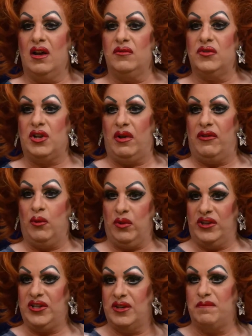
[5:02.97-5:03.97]
So I thought,
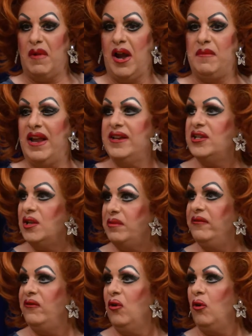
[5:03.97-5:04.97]
well, this is my place to
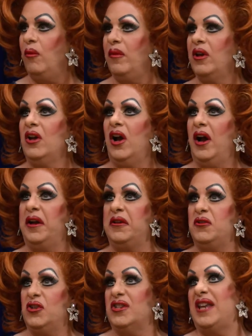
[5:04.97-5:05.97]
perform. And
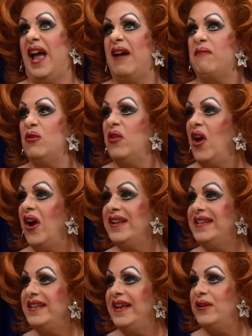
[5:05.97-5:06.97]
it just happened that I
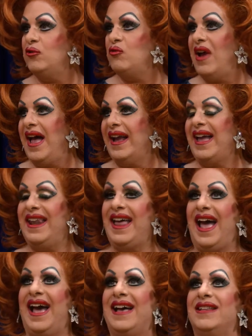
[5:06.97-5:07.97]
did it in drag. And
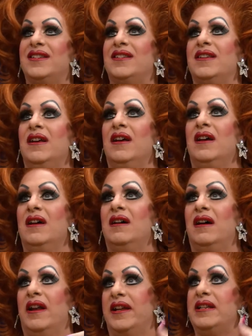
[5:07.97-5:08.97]

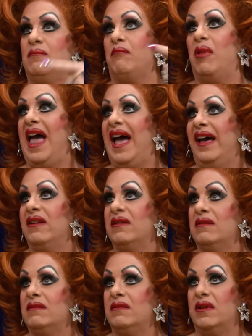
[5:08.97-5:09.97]
I didn't
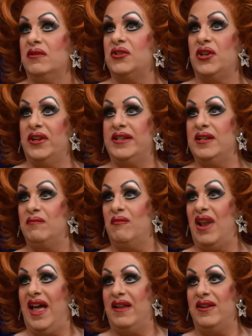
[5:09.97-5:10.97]
plan, certainly didn't
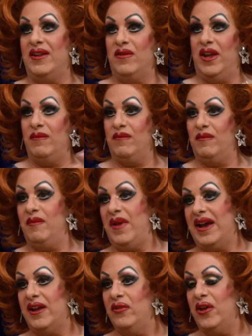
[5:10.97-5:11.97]
plan
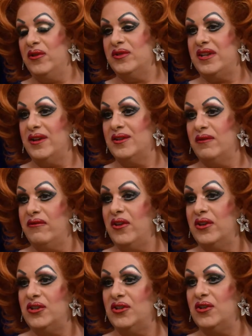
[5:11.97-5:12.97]
back in those days that
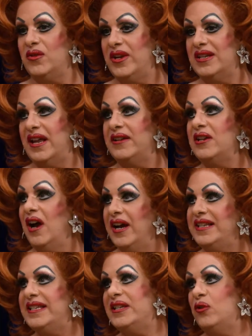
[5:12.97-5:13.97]
32 years later,
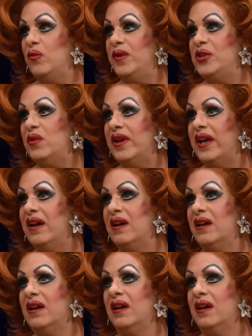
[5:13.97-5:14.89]
I'd still be doing it.